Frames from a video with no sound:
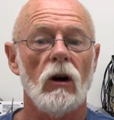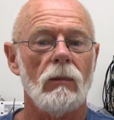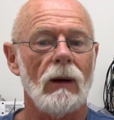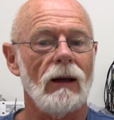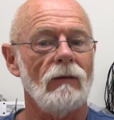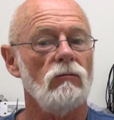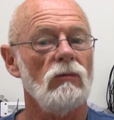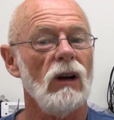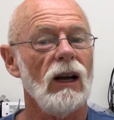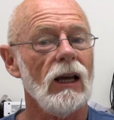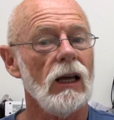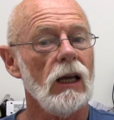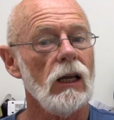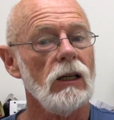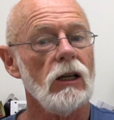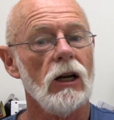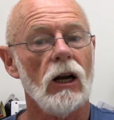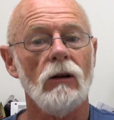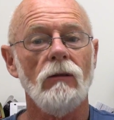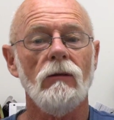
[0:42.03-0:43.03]
But,
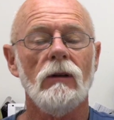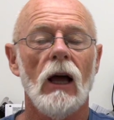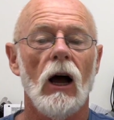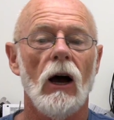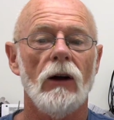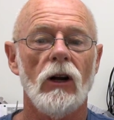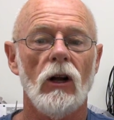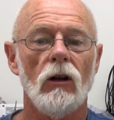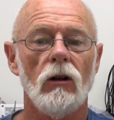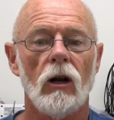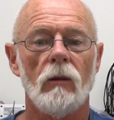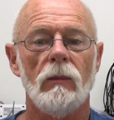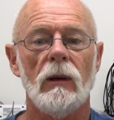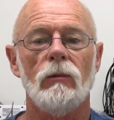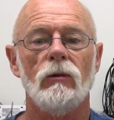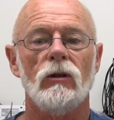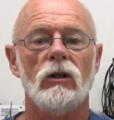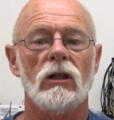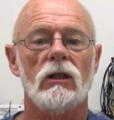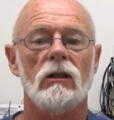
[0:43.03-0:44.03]
I know a lot of
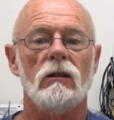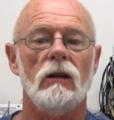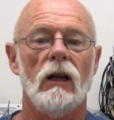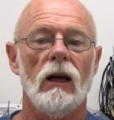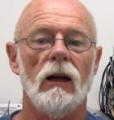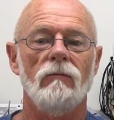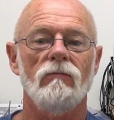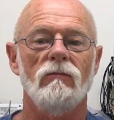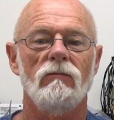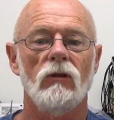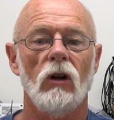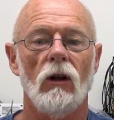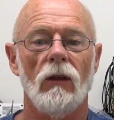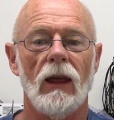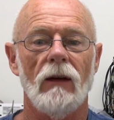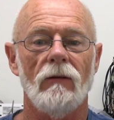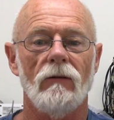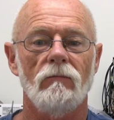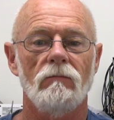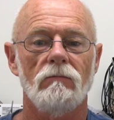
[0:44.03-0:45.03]
people just not
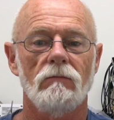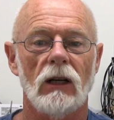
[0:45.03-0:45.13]
that